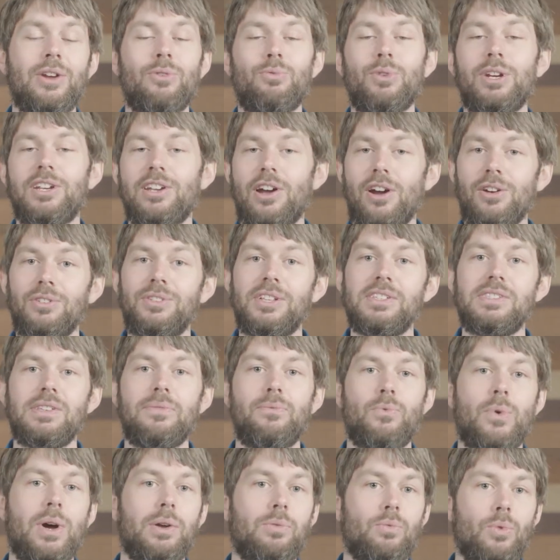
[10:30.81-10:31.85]
regardless
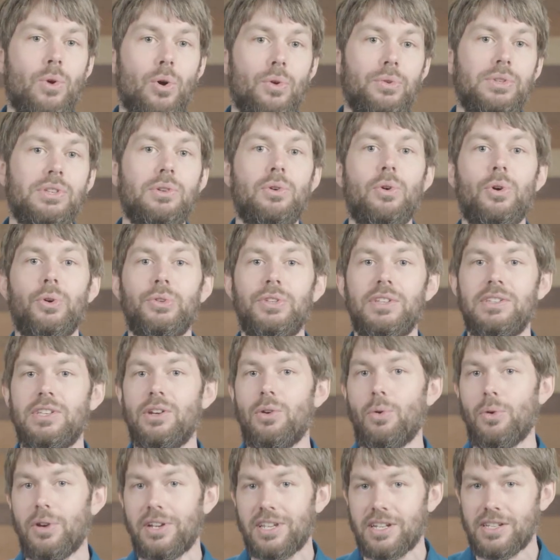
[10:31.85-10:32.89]
of what role you hold in
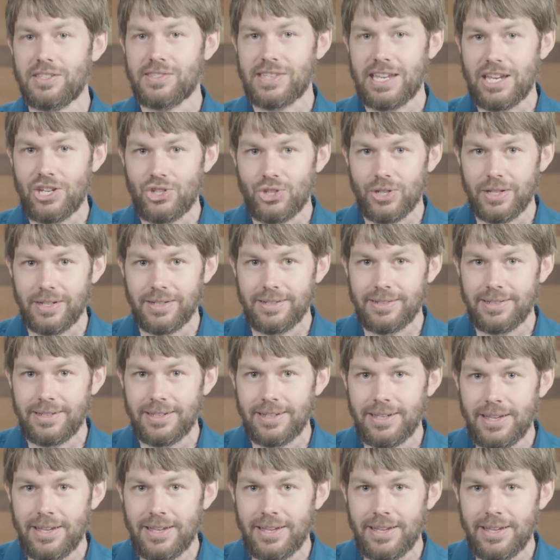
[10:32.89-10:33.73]
your organization.